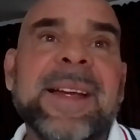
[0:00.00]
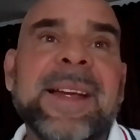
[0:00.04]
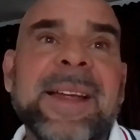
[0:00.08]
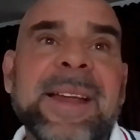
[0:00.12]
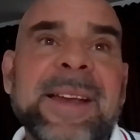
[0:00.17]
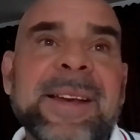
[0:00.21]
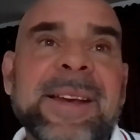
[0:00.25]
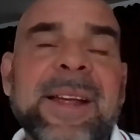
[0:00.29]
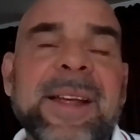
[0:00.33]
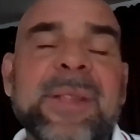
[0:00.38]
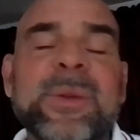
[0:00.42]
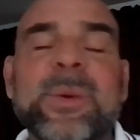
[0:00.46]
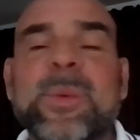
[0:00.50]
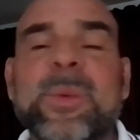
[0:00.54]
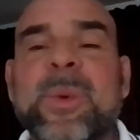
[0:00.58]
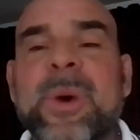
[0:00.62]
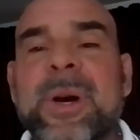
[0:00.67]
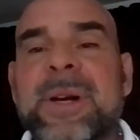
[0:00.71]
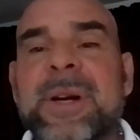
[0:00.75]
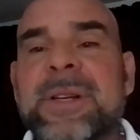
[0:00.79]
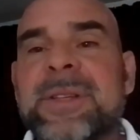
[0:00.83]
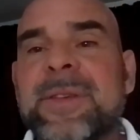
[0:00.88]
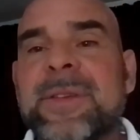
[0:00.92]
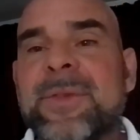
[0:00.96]
In other
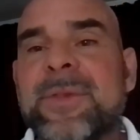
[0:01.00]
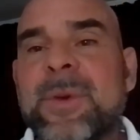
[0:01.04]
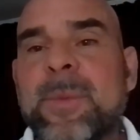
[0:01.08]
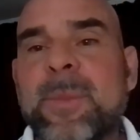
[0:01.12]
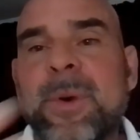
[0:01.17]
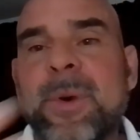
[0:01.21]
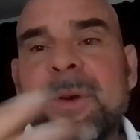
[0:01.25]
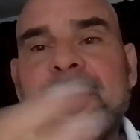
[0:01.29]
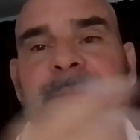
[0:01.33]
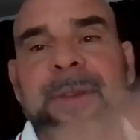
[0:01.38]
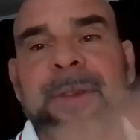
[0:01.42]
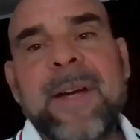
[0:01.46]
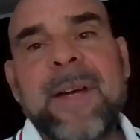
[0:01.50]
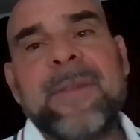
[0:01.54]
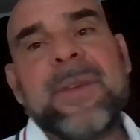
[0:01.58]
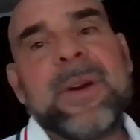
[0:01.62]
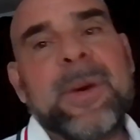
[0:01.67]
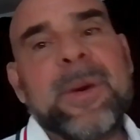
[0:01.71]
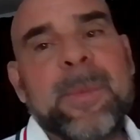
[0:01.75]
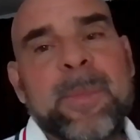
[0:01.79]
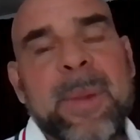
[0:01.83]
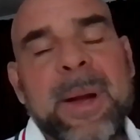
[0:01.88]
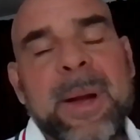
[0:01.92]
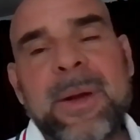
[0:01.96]
words, if you put
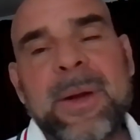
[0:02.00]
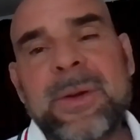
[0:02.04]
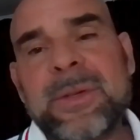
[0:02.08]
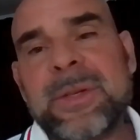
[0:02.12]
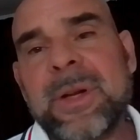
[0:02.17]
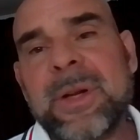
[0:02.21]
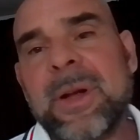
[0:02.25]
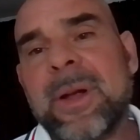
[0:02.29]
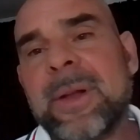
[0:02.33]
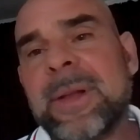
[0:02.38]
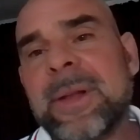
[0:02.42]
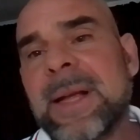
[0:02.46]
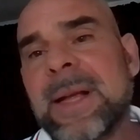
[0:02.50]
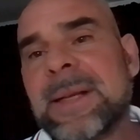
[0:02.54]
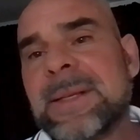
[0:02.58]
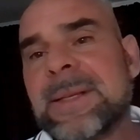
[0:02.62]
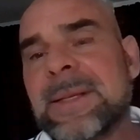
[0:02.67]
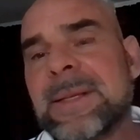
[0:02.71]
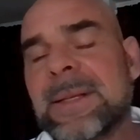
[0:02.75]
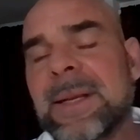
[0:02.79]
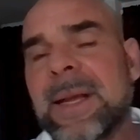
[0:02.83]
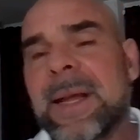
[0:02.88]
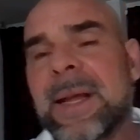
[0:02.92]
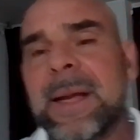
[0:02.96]
500 pounds on that
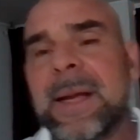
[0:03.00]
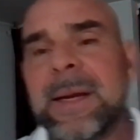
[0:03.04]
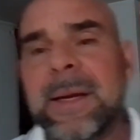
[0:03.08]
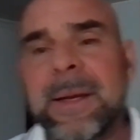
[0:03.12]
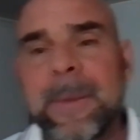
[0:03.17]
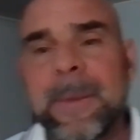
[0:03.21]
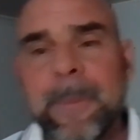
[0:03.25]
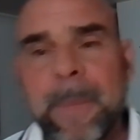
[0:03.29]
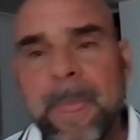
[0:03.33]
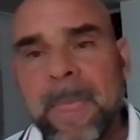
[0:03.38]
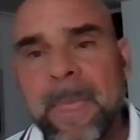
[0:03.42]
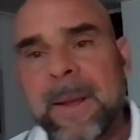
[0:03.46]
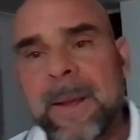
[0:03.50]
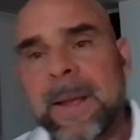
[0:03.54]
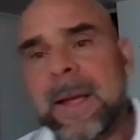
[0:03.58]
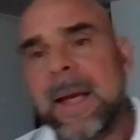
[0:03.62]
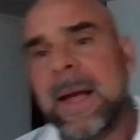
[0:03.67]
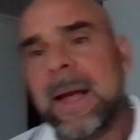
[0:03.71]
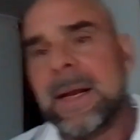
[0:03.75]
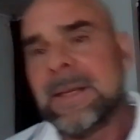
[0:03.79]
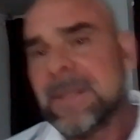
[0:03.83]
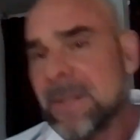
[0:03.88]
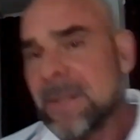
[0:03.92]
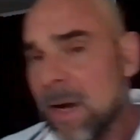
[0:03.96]
sled,
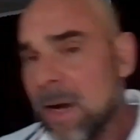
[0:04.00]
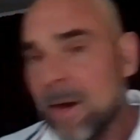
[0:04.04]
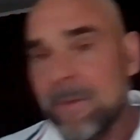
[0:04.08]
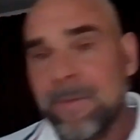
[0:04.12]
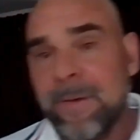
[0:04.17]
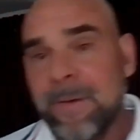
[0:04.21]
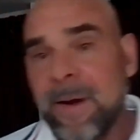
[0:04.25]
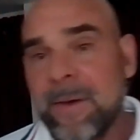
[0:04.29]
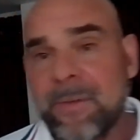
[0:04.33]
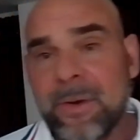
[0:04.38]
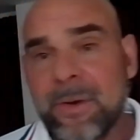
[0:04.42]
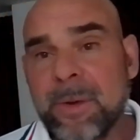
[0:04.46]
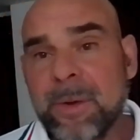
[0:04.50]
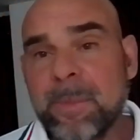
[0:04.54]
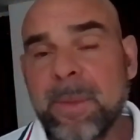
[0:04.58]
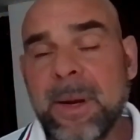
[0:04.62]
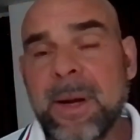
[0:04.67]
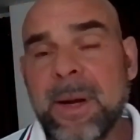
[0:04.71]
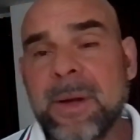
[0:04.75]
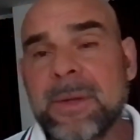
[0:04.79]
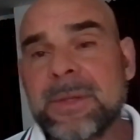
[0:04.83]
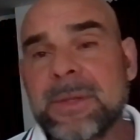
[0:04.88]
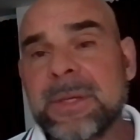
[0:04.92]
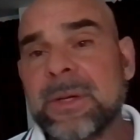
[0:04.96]
it's not 500
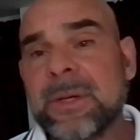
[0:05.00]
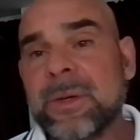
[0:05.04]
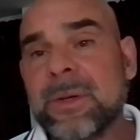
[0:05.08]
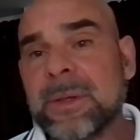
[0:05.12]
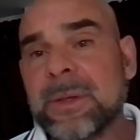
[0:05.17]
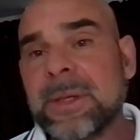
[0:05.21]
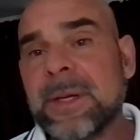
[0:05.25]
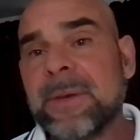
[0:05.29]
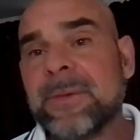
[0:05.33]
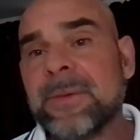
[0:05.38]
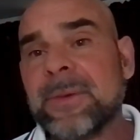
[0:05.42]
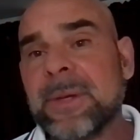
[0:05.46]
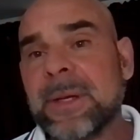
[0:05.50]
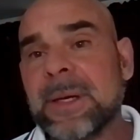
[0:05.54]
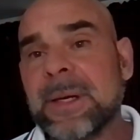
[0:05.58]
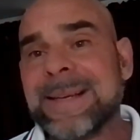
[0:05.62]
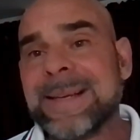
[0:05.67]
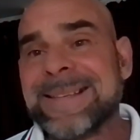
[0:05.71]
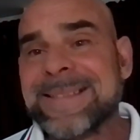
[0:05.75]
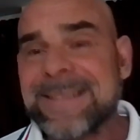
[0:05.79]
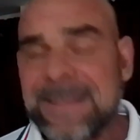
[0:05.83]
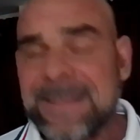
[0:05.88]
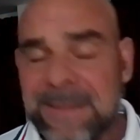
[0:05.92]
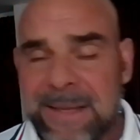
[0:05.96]
pounds that you're lifting.
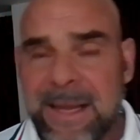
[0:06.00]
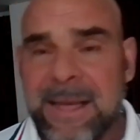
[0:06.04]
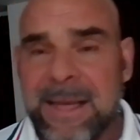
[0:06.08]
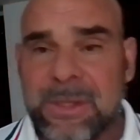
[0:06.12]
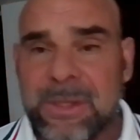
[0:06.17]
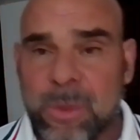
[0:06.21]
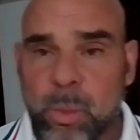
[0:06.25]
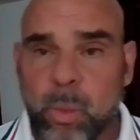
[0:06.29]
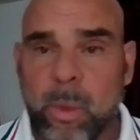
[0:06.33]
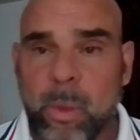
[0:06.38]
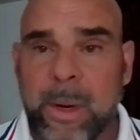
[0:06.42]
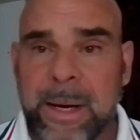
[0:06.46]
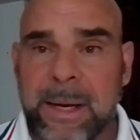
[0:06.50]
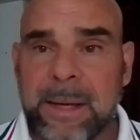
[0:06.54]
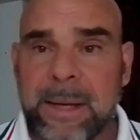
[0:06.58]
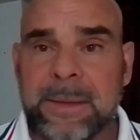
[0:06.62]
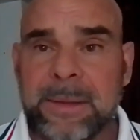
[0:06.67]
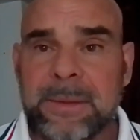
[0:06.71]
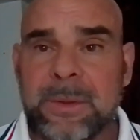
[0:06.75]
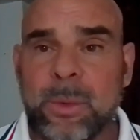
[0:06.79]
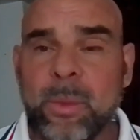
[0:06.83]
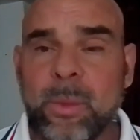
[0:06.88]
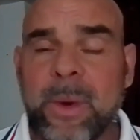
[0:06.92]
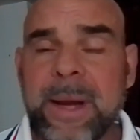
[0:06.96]
It's less
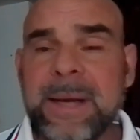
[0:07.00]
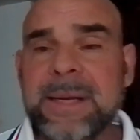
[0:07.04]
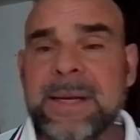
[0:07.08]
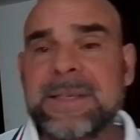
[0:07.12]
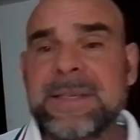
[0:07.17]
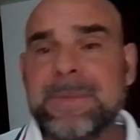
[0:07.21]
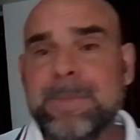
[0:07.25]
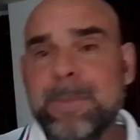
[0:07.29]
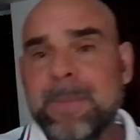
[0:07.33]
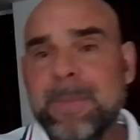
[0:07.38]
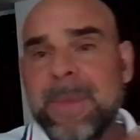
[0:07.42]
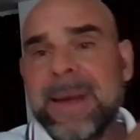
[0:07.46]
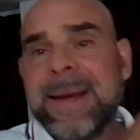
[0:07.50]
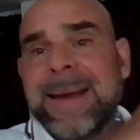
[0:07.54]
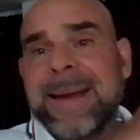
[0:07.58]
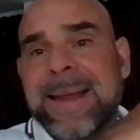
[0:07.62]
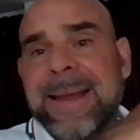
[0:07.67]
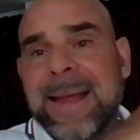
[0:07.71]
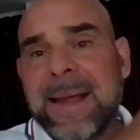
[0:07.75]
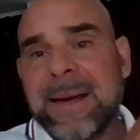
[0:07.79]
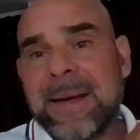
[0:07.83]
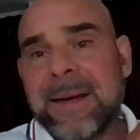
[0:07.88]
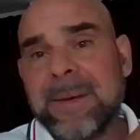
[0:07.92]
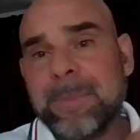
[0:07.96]
weight. The weight is
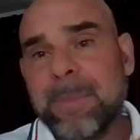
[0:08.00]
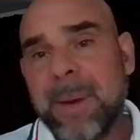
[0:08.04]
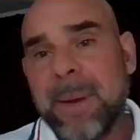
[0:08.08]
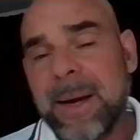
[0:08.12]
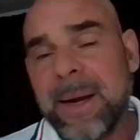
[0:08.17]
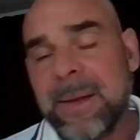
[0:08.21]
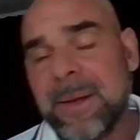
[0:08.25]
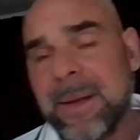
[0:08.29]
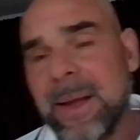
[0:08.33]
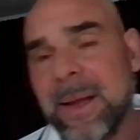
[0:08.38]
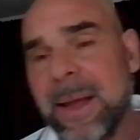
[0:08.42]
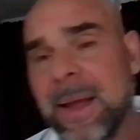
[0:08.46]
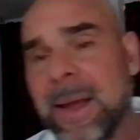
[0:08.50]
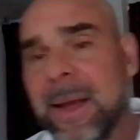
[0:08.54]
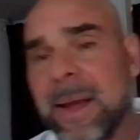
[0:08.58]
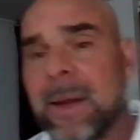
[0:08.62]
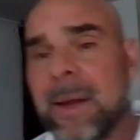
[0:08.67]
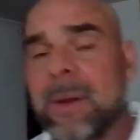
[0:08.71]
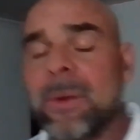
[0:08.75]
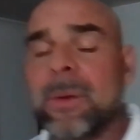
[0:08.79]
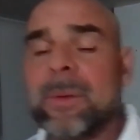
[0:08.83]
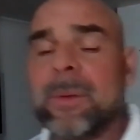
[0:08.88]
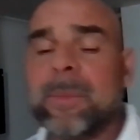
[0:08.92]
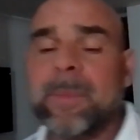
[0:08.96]
mitigated by the
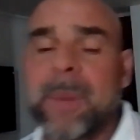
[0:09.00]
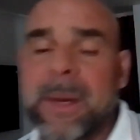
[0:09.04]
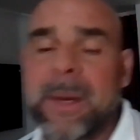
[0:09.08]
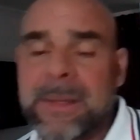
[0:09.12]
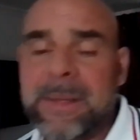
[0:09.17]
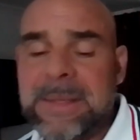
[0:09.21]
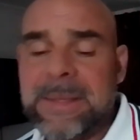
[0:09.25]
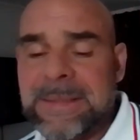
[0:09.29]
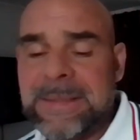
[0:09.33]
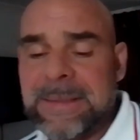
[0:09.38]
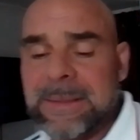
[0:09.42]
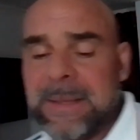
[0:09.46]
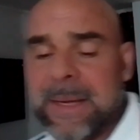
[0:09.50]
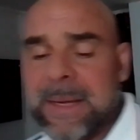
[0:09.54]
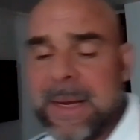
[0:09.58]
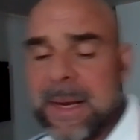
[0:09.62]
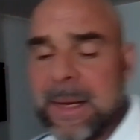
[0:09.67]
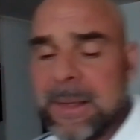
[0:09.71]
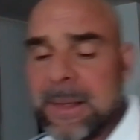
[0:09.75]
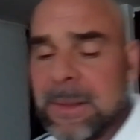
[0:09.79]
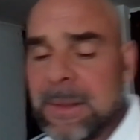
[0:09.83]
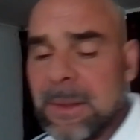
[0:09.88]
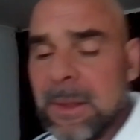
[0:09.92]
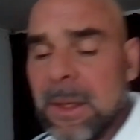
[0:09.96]
angle, by the
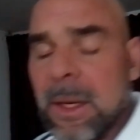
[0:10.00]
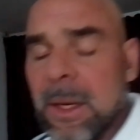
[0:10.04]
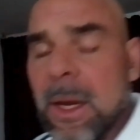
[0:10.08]
slant.